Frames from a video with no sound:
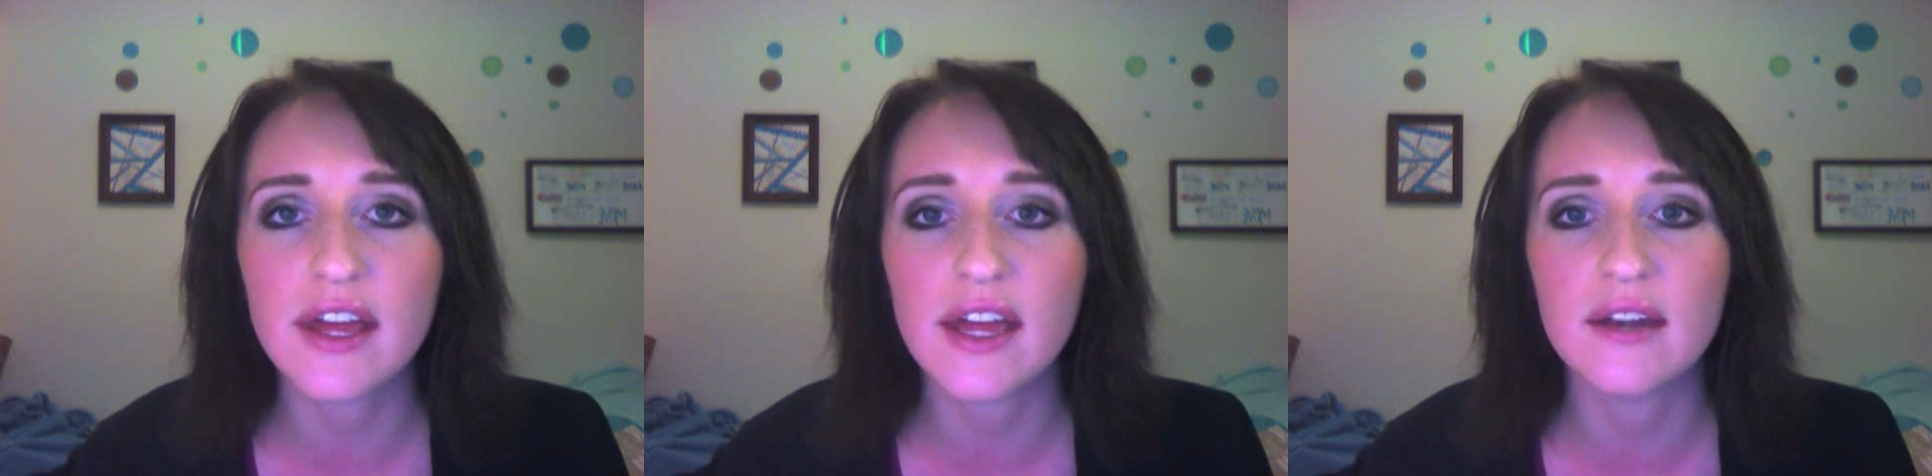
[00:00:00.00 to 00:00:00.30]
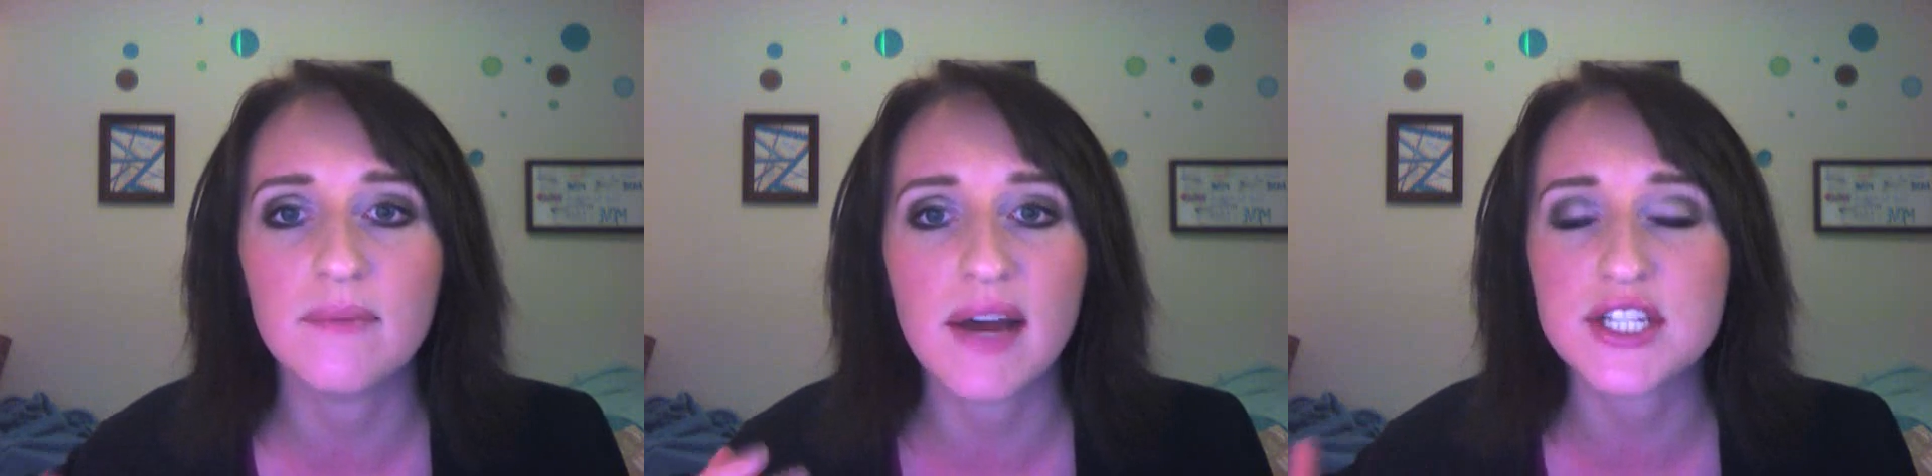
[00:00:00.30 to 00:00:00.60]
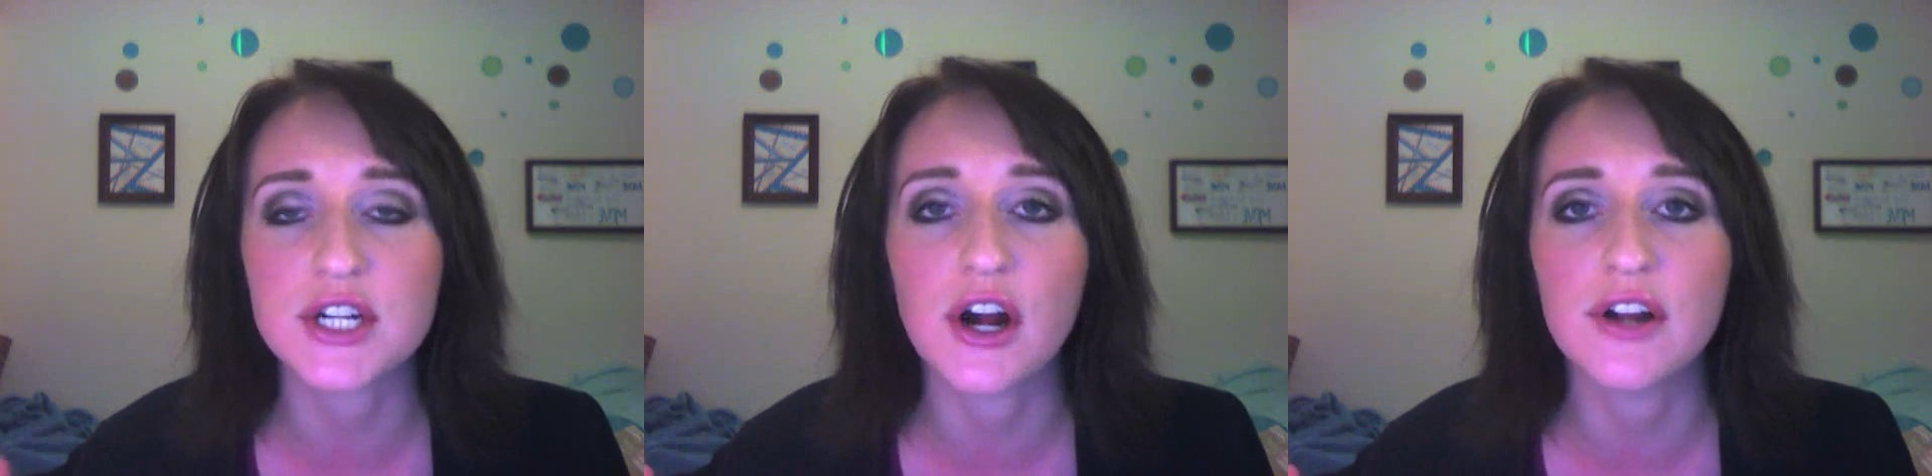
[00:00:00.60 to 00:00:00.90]
then
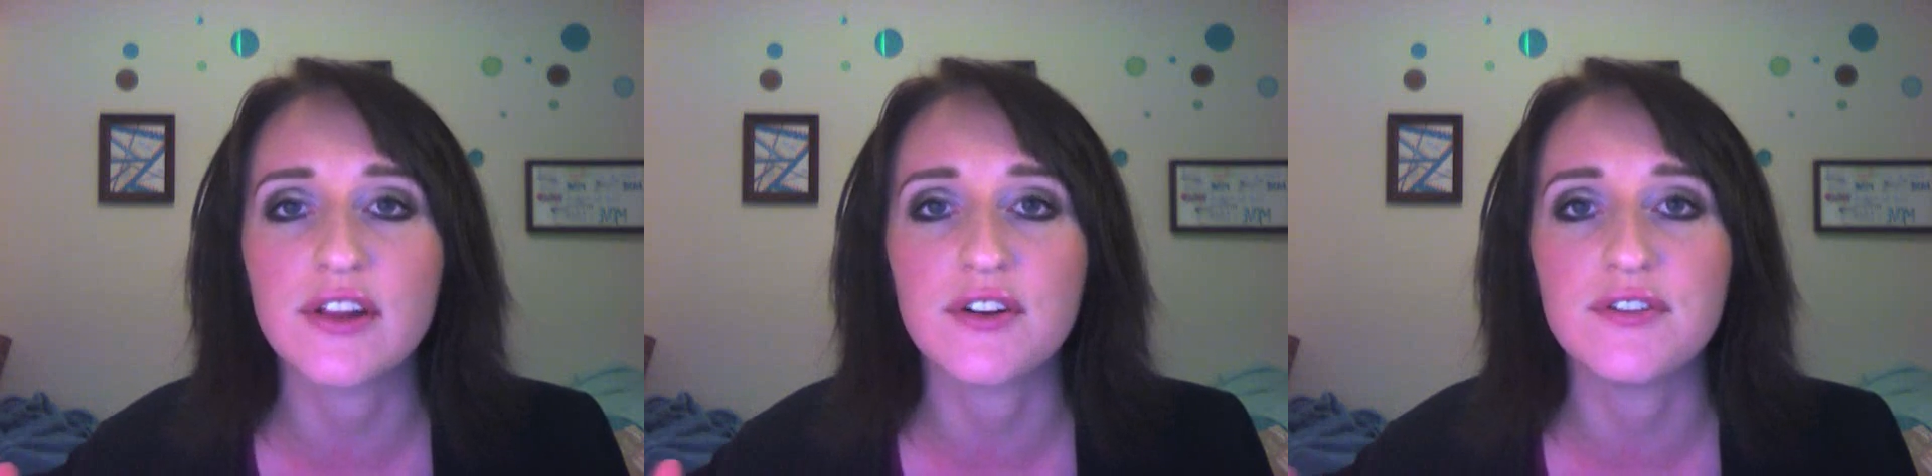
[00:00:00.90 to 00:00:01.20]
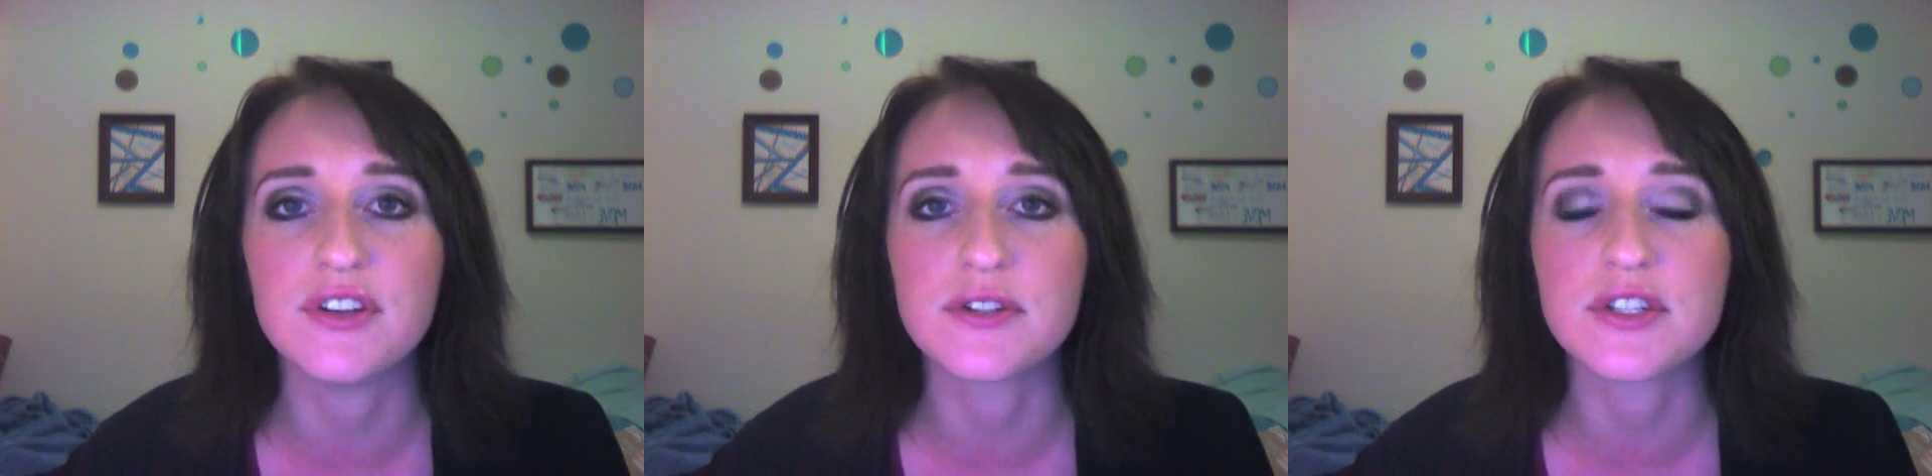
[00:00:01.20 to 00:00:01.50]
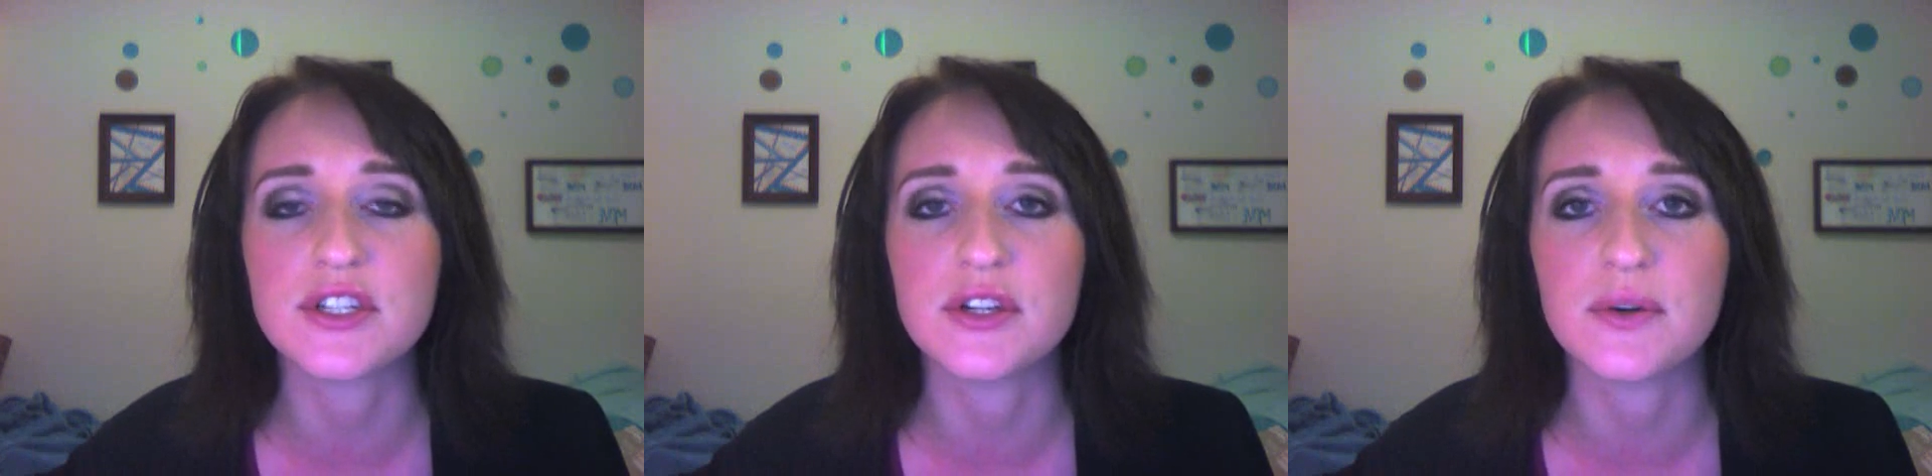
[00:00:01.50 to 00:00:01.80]
MasterCard, they
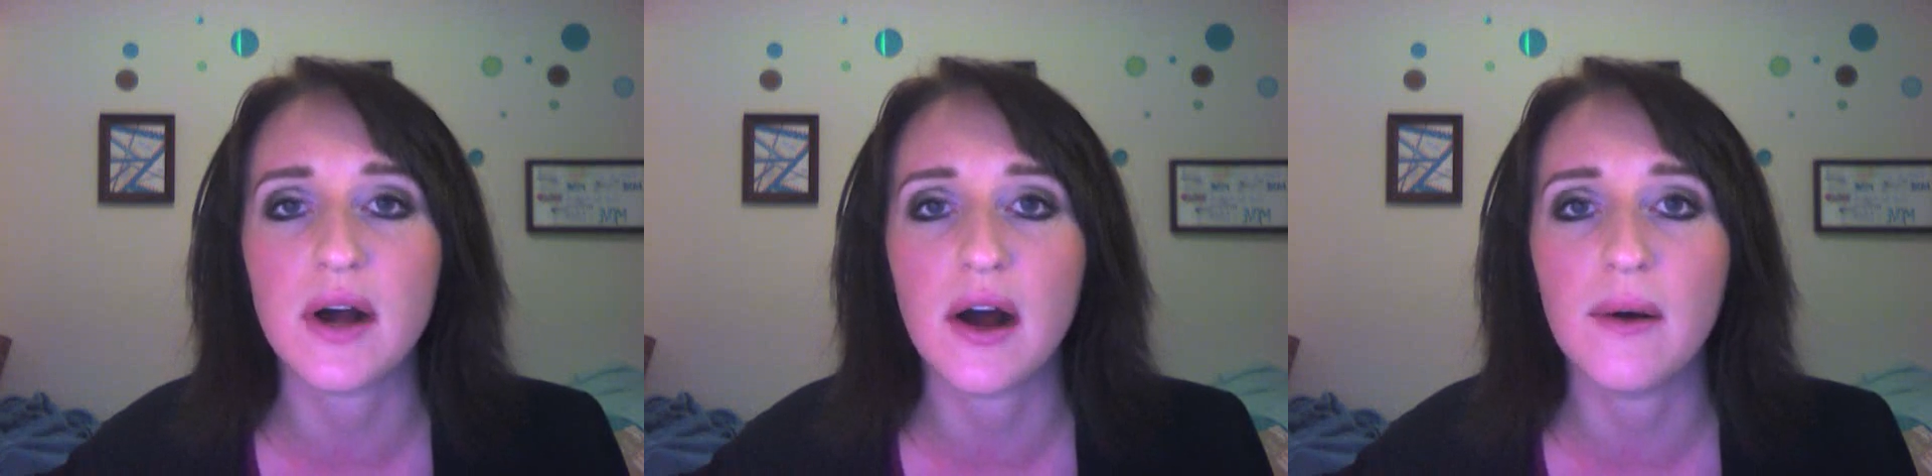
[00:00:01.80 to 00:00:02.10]
refuse to